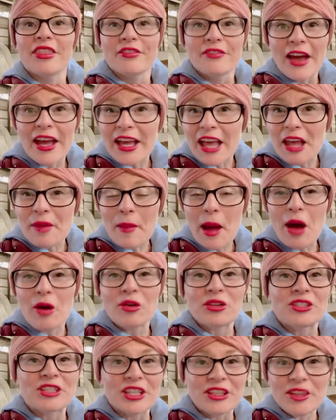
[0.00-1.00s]
vet came
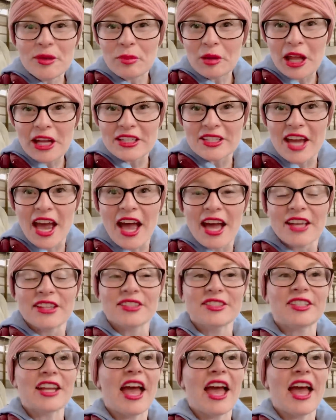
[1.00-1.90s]
out, did the blood test,